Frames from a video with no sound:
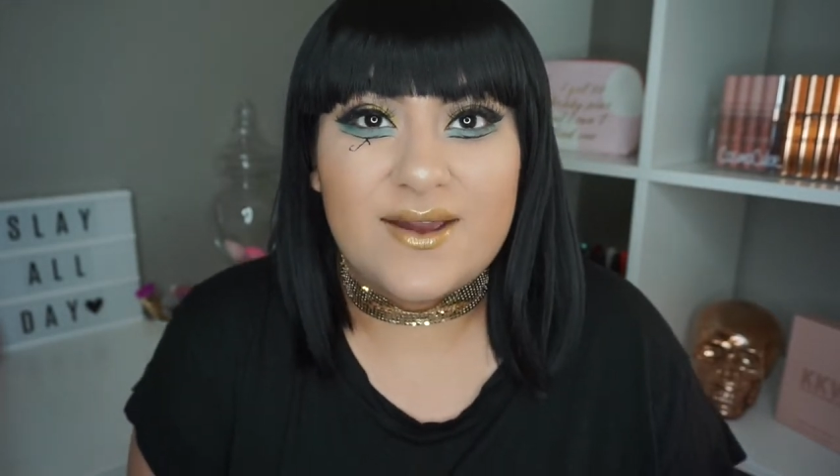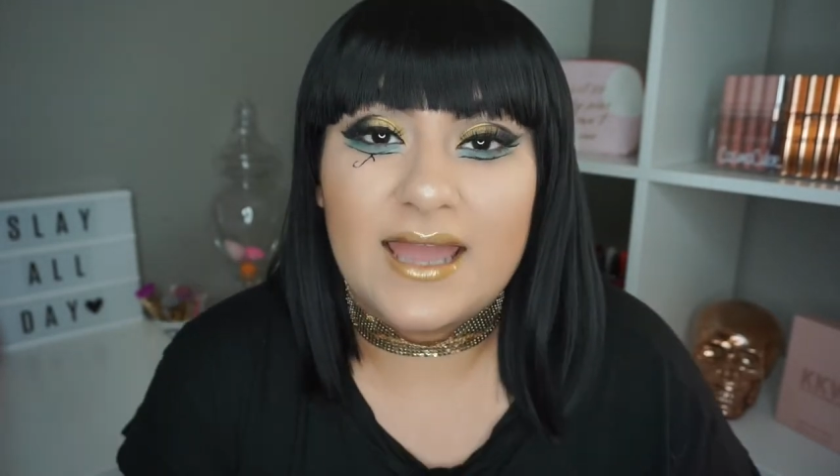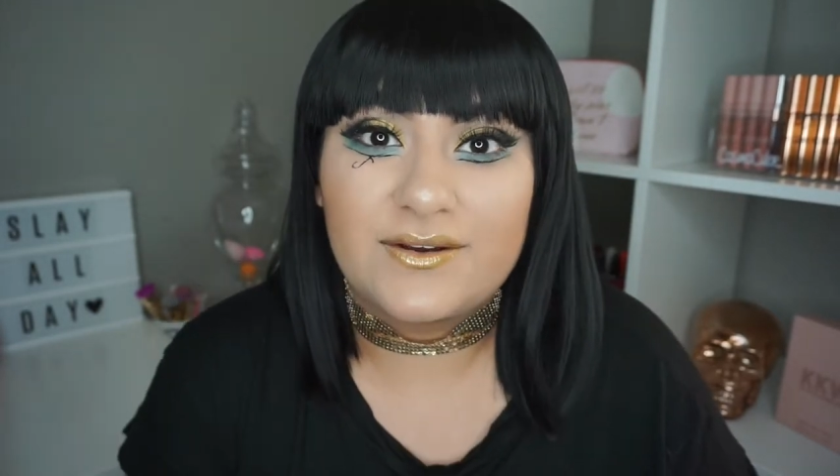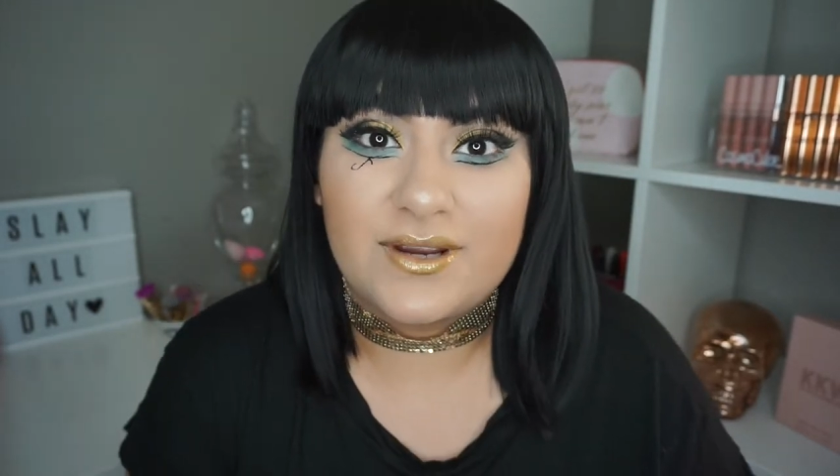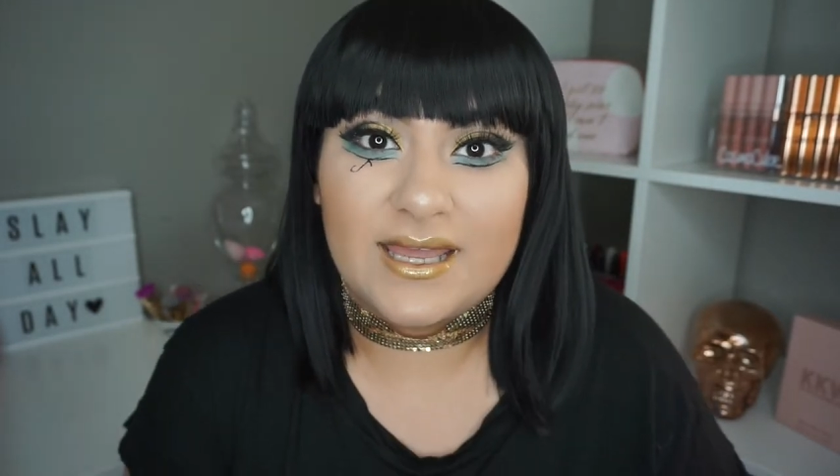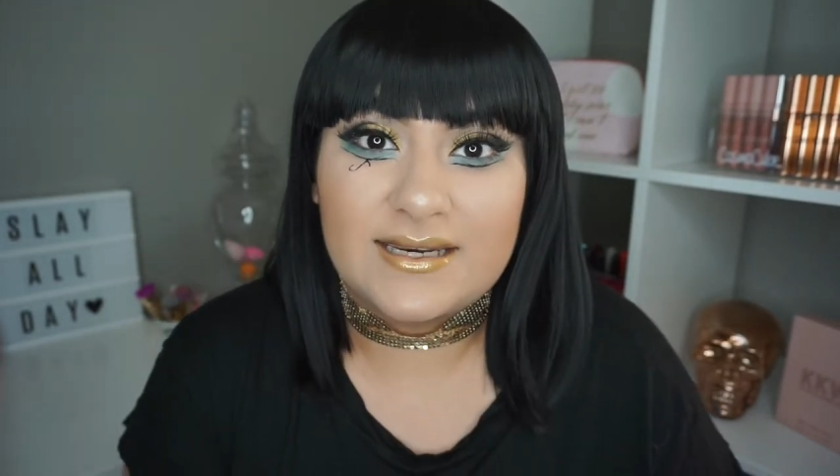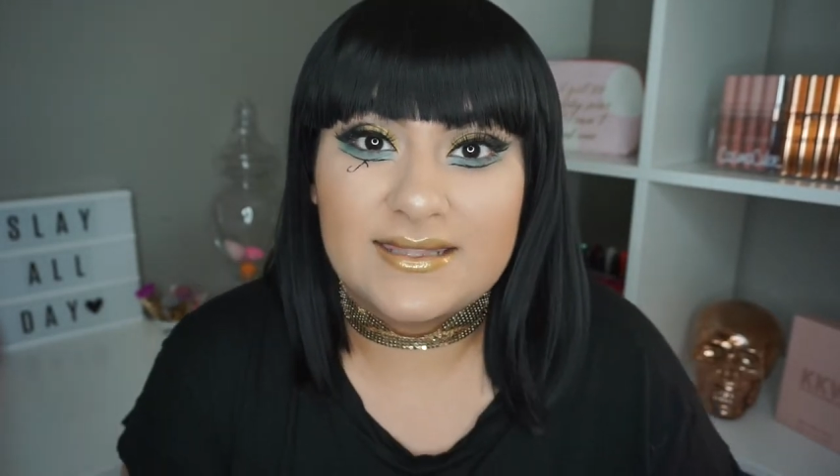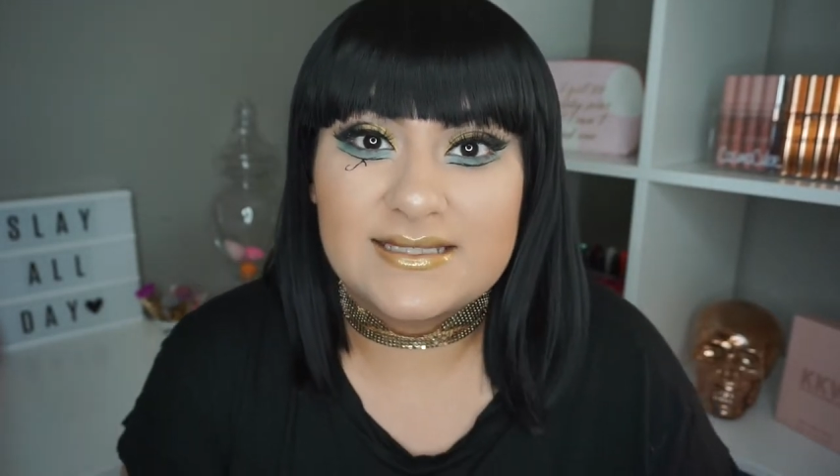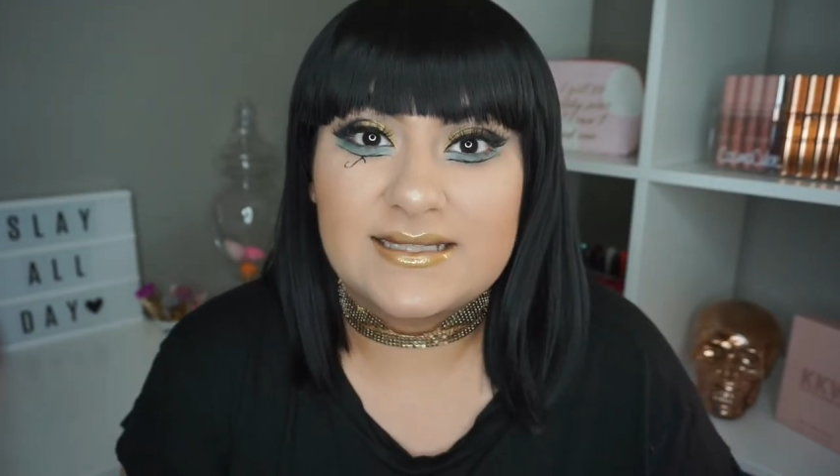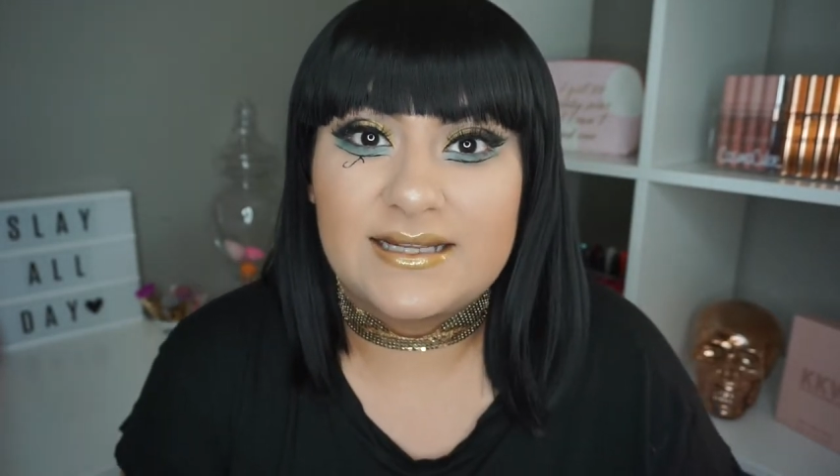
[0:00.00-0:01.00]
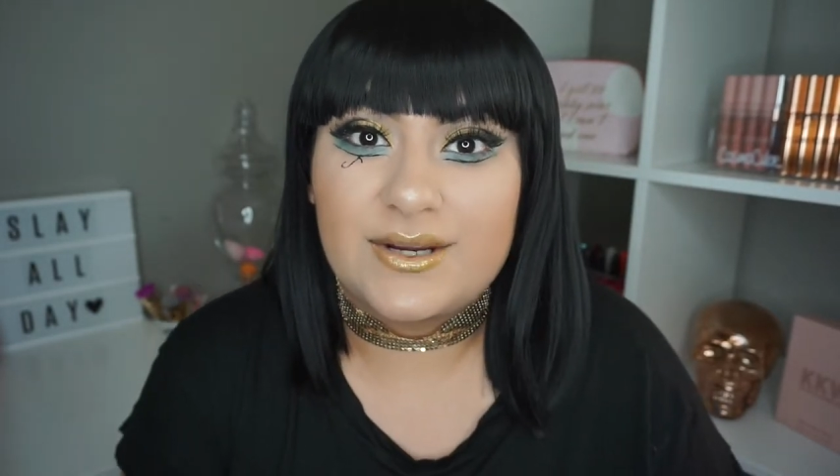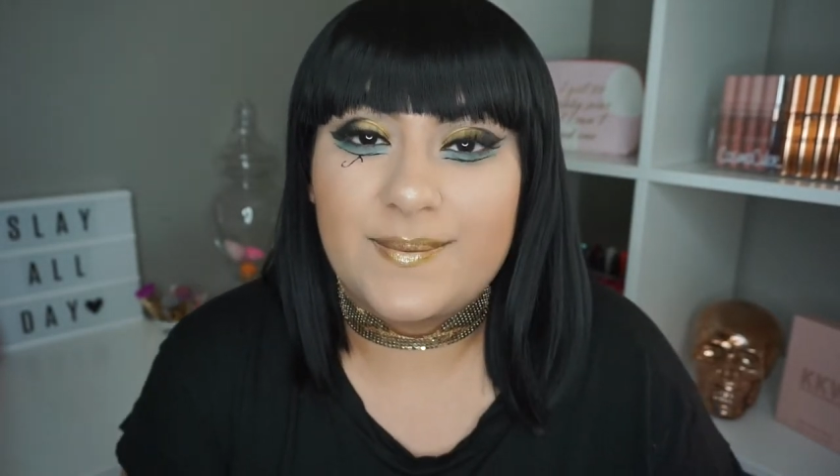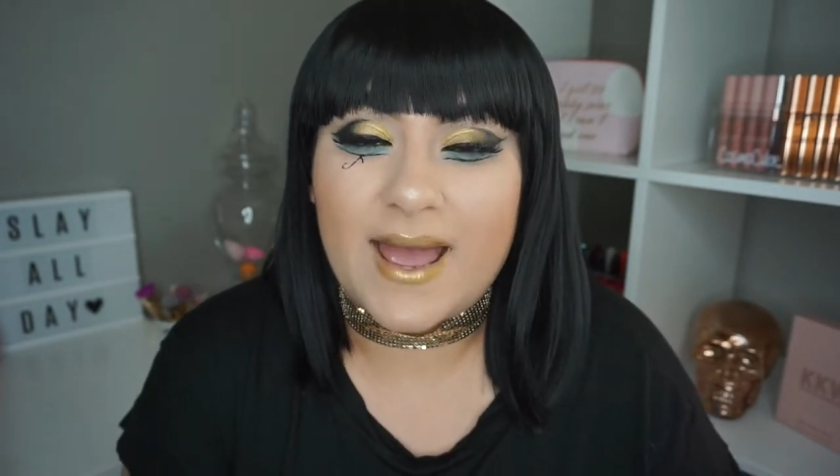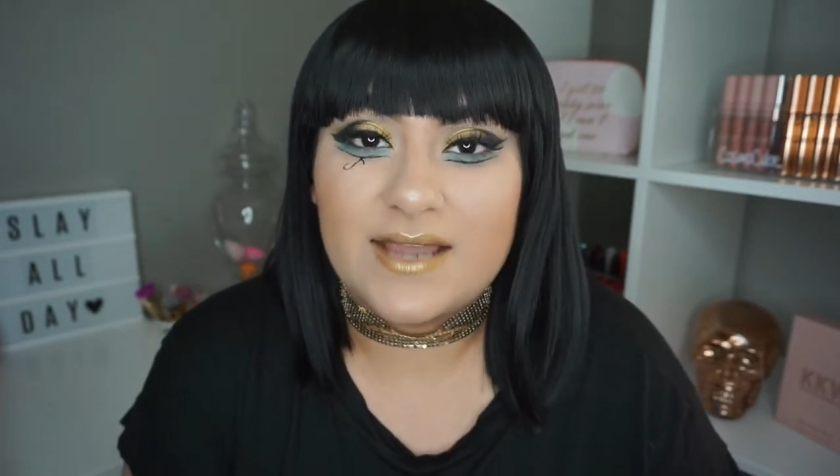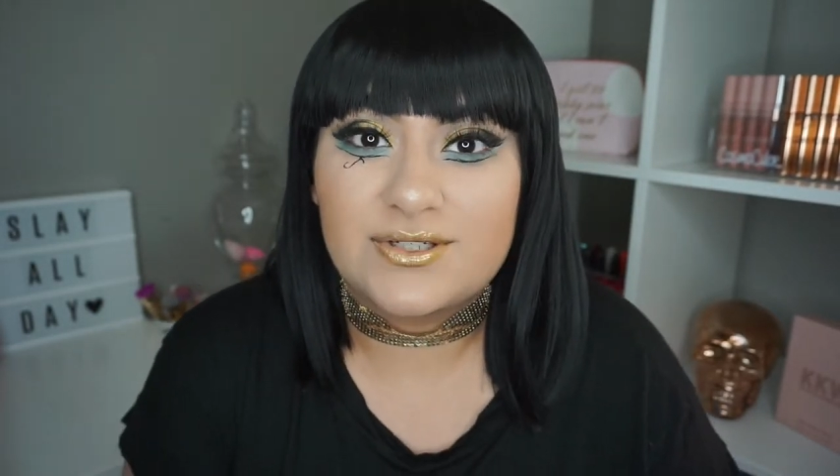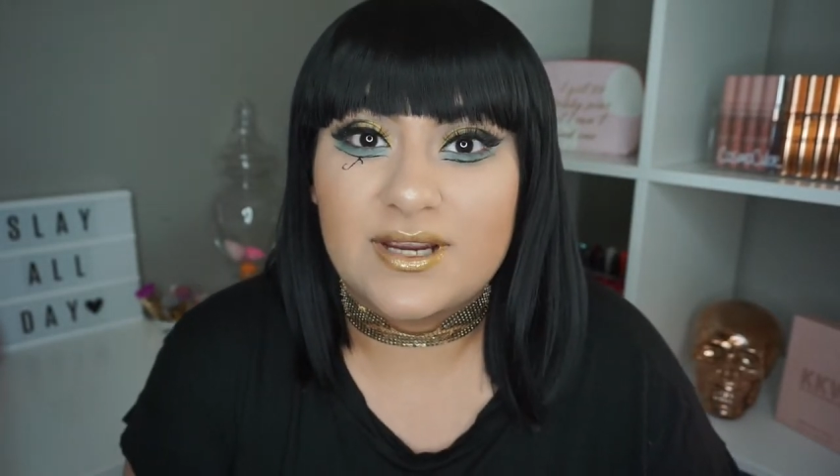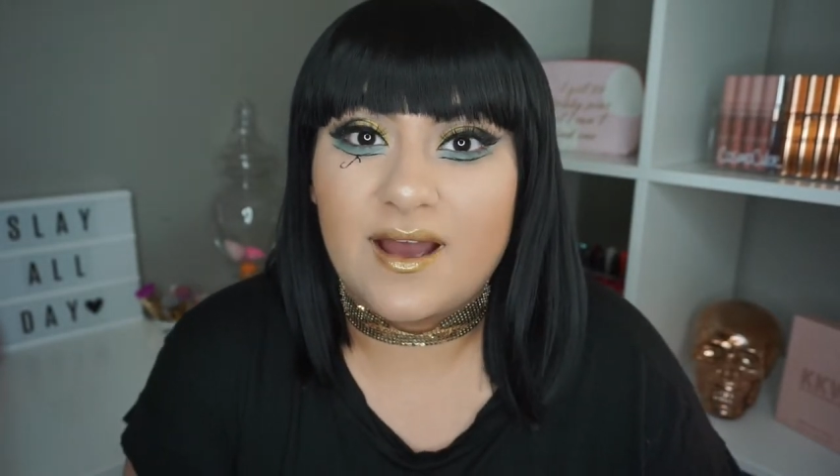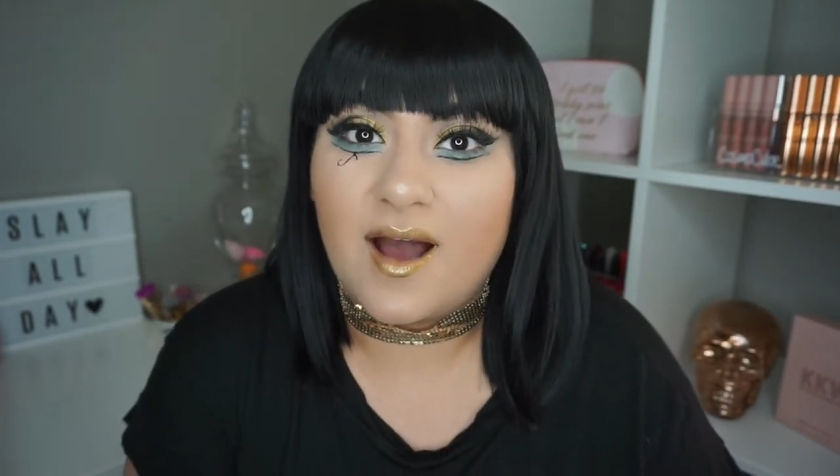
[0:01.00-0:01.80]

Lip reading: I created this Cleopatra